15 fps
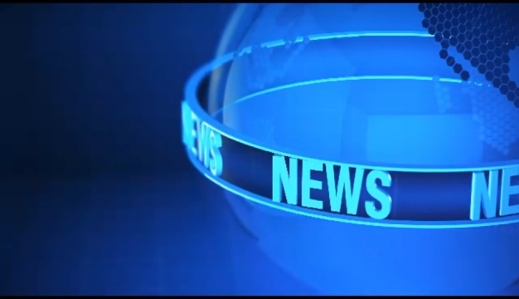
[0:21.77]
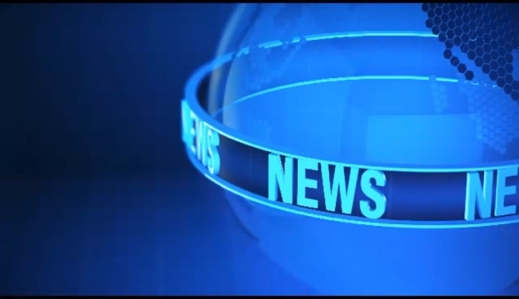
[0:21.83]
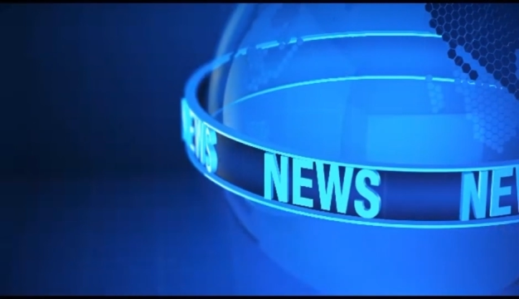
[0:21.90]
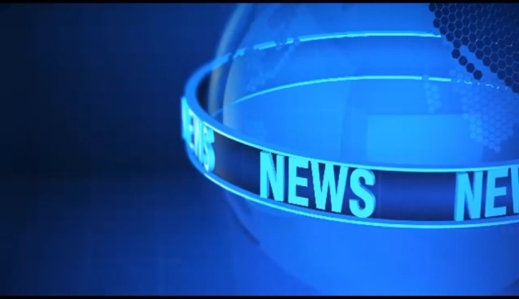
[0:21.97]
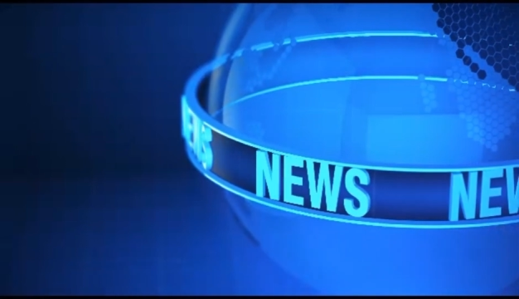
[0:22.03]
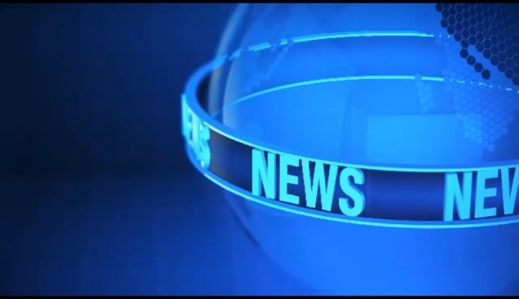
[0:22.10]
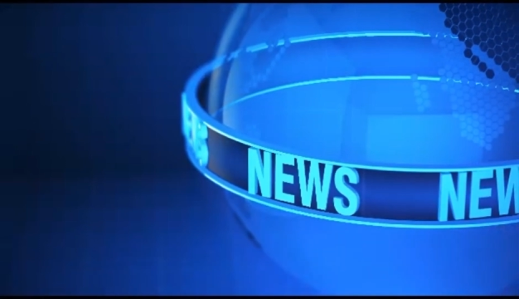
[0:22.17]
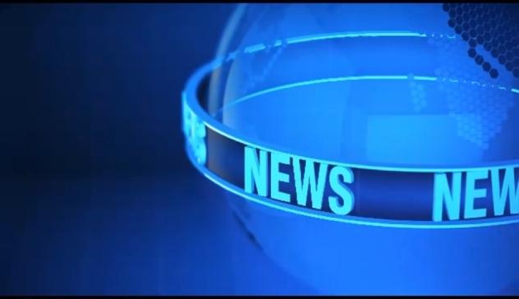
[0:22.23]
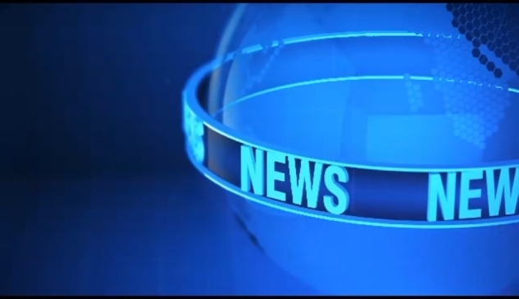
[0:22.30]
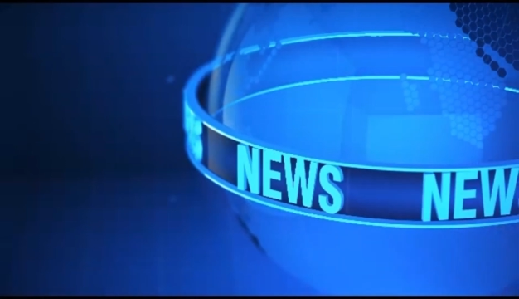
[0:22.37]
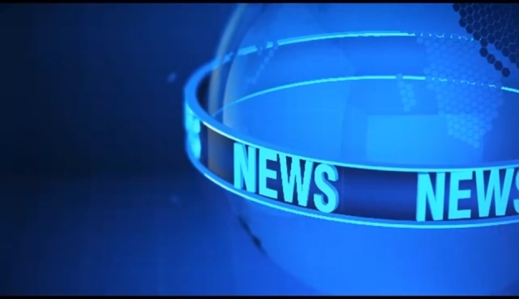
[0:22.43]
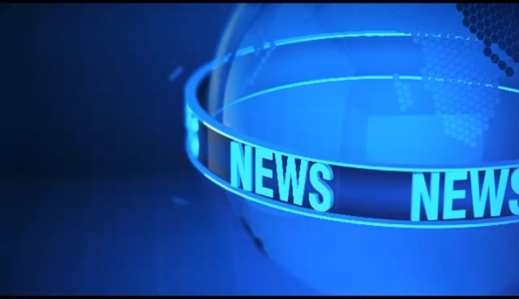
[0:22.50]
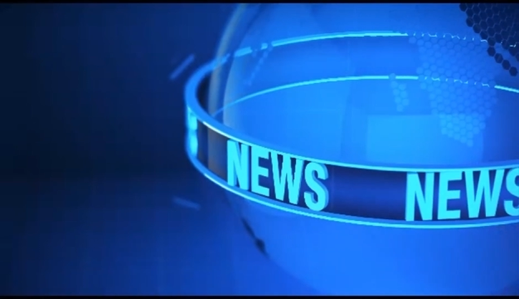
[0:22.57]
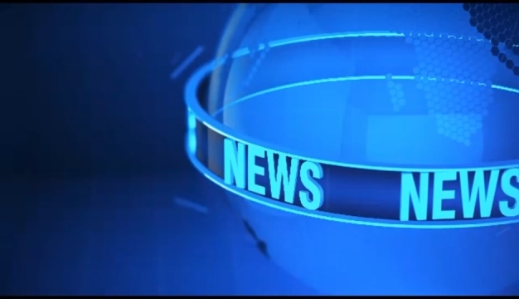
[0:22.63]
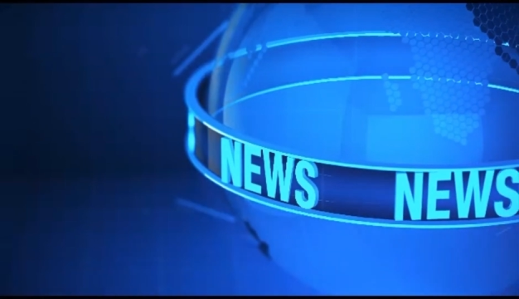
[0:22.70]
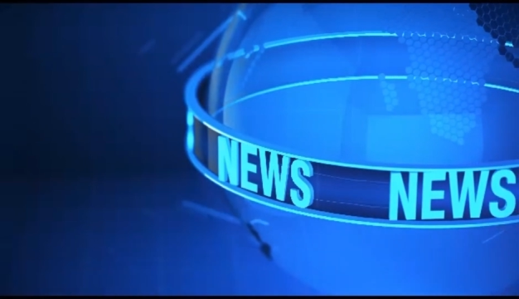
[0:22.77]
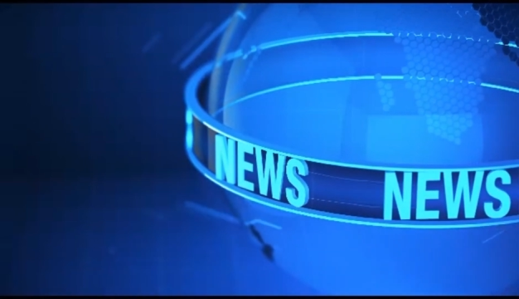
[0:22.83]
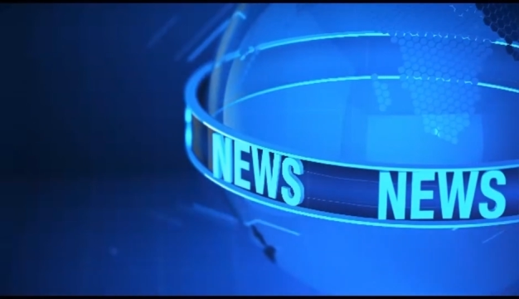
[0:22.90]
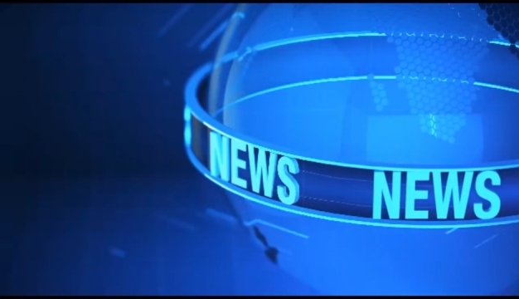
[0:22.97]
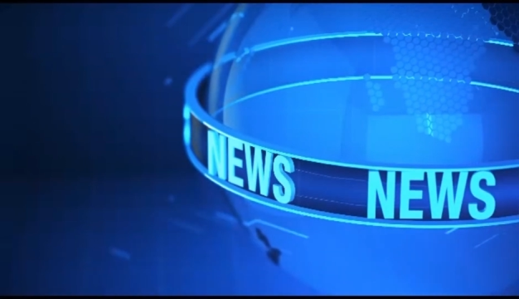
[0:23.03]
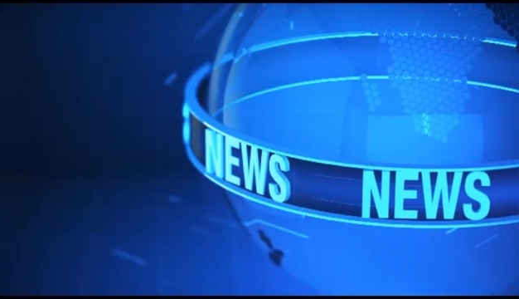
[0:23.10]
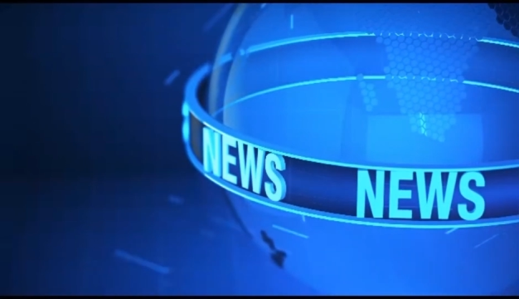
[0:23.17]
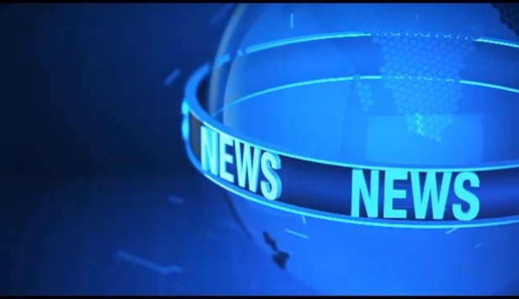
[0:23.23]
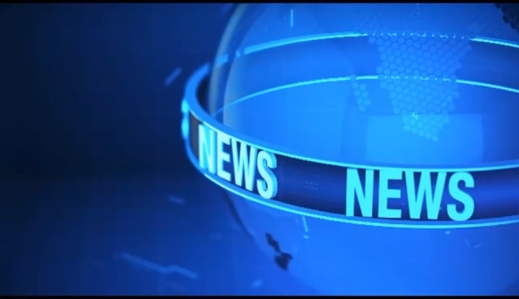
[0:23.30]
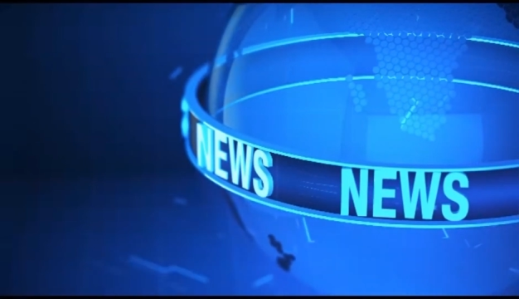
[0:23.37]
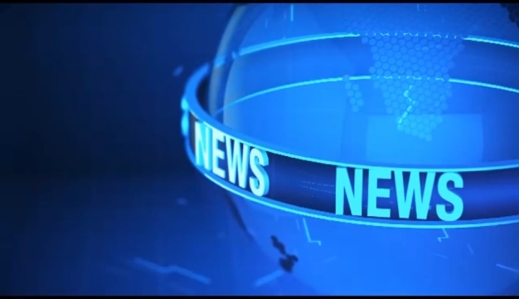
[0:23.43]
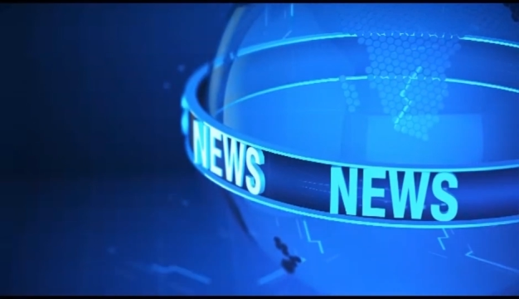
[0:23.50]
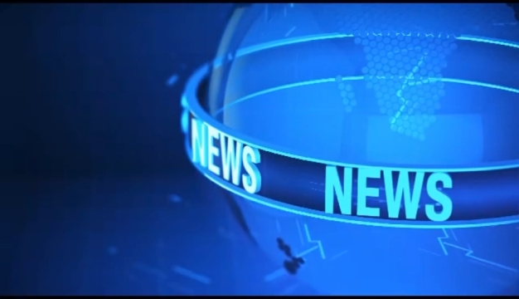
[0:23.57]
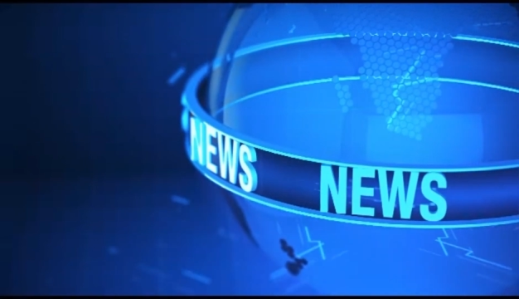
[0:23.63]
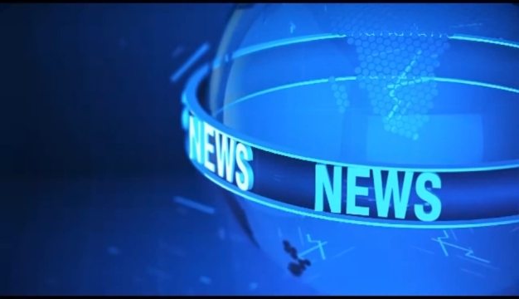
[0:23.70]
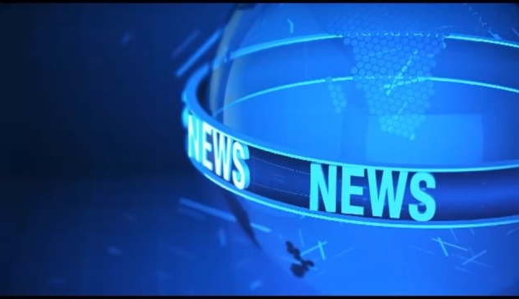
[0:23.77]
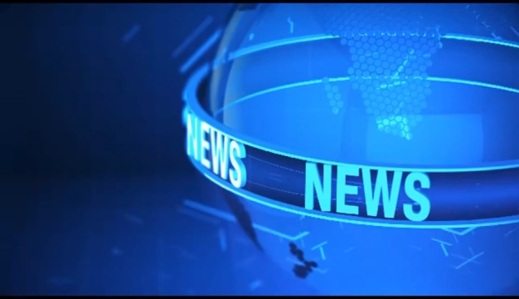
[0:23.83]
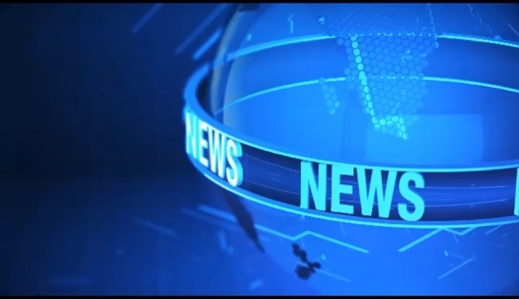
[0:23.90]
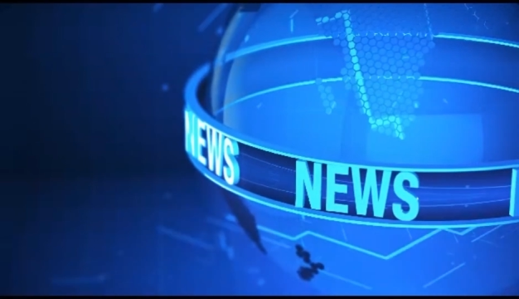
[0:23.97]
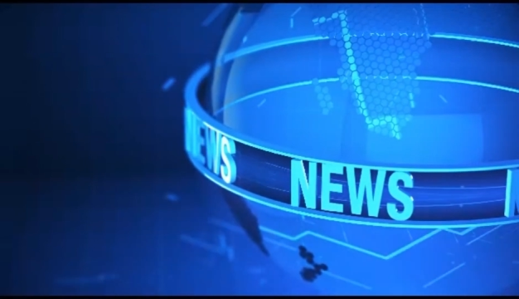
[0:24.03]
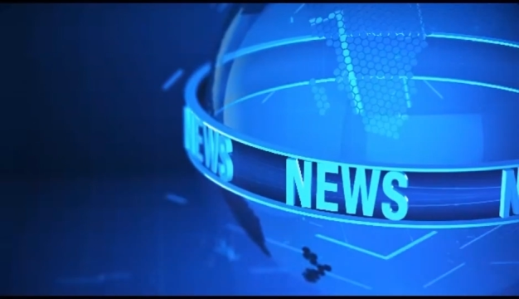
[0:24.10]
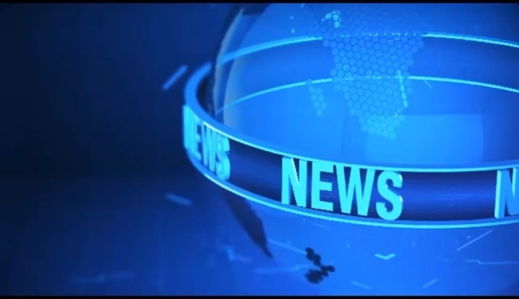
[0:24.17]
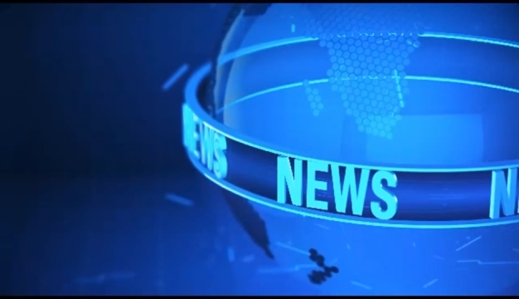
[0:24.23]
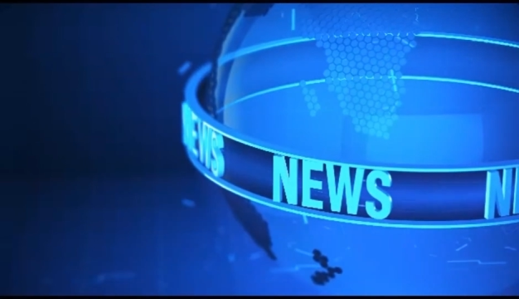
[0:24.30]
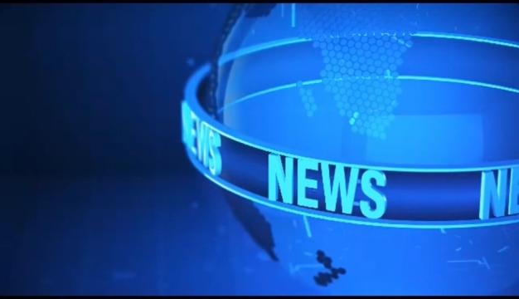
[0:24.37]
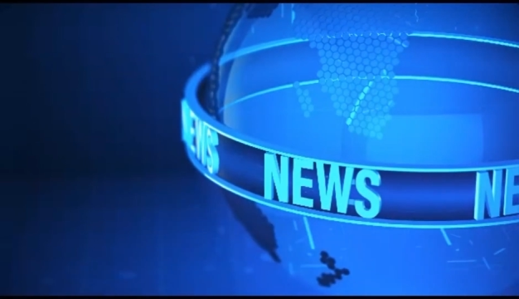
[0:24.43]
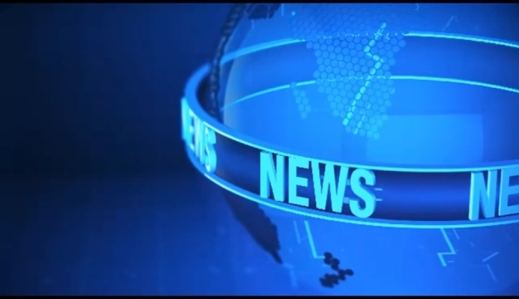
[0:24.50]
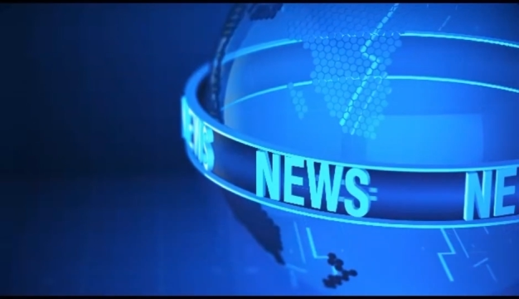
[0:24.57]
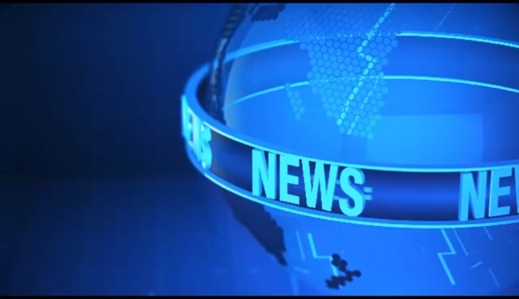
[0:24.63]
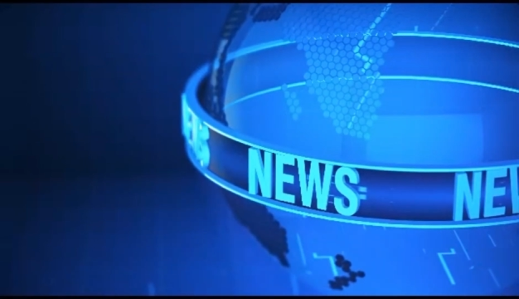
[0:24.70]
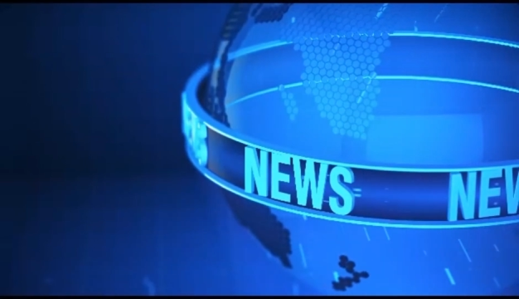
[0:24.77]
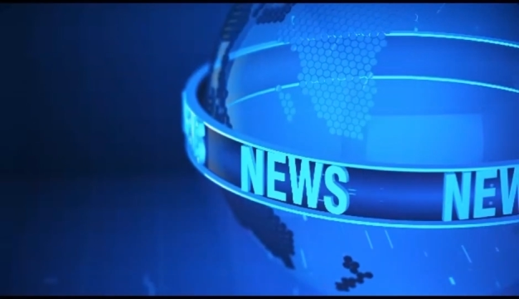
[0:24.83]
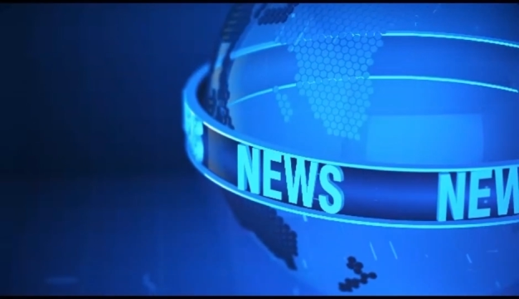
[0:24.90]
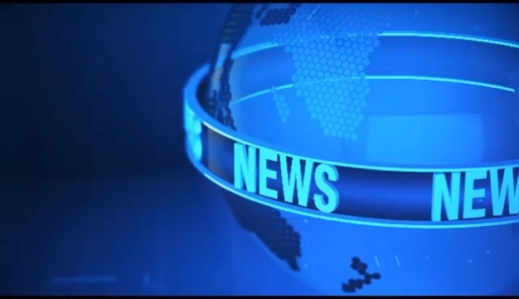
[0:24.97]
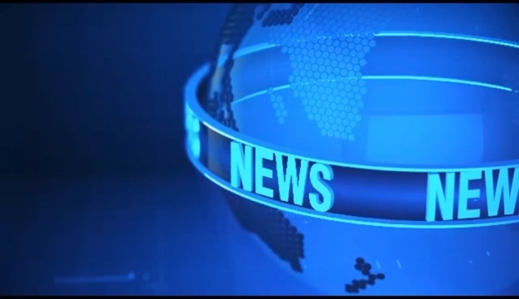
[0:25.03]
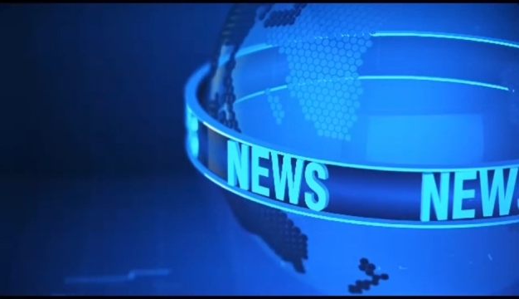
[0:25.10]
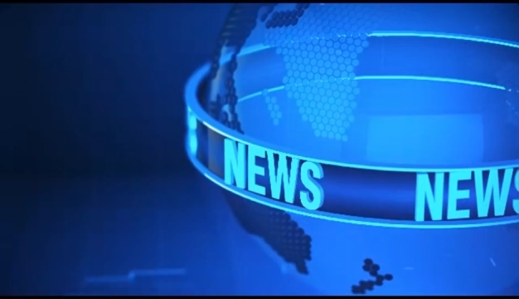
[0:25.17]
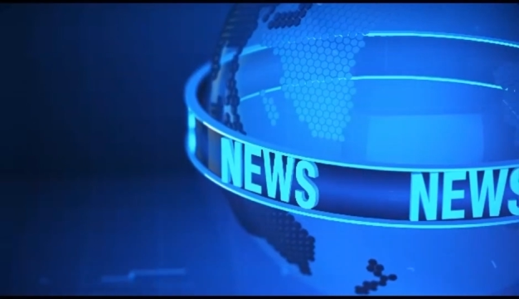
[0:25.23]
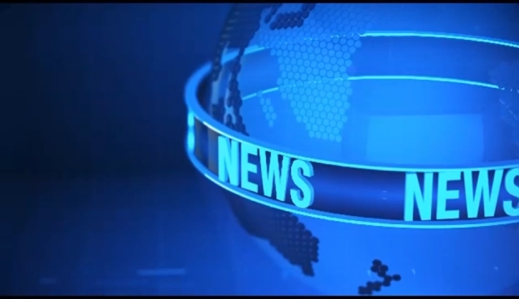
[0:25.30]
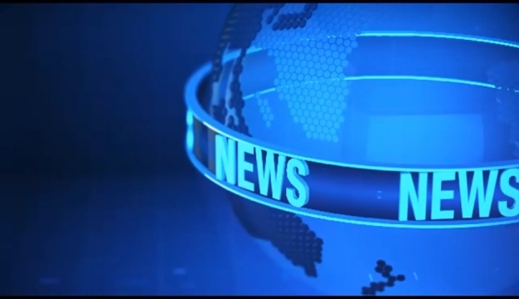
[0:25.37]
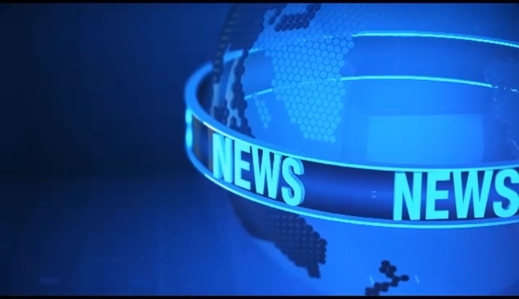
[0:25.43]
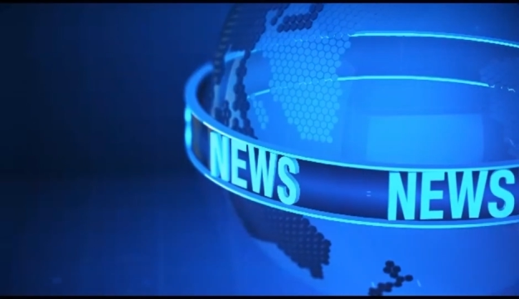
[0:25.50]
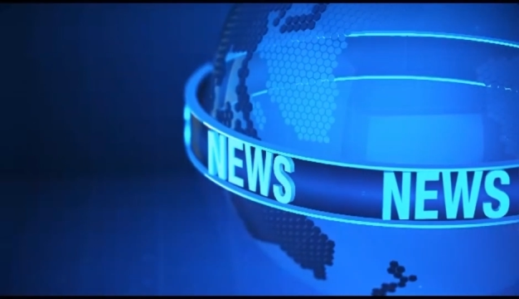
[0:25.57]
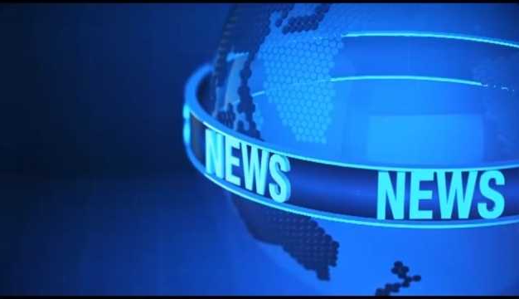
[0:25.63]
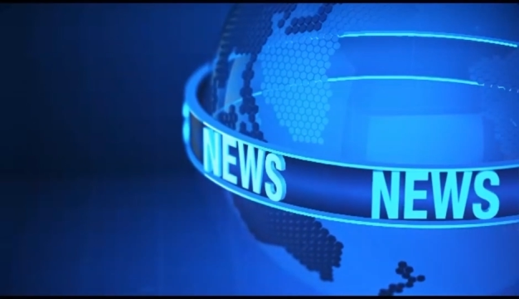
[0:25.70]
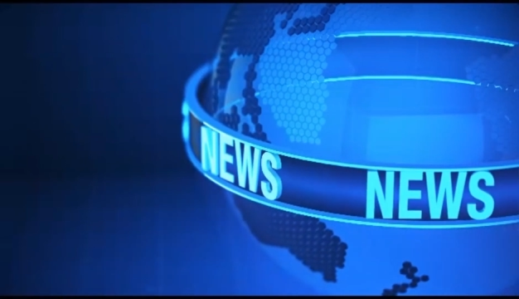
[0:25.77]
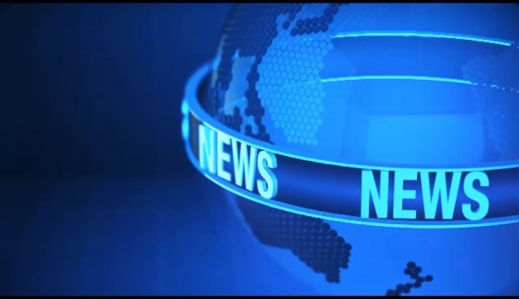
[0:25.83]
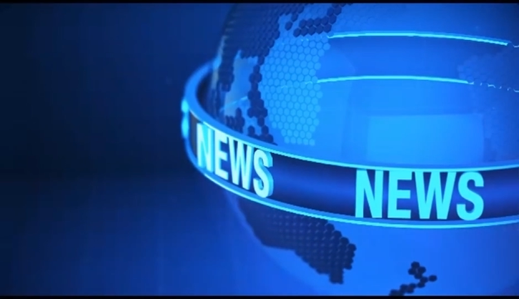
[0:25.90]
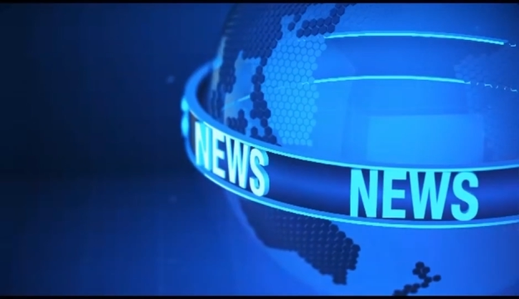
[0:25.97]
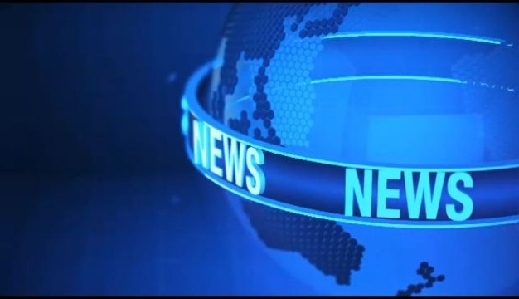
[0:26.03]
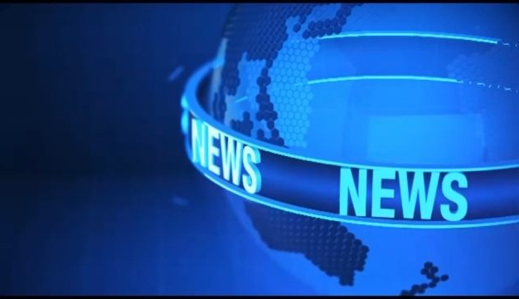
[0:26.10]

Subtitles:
No face is visible, so there are no lips to read.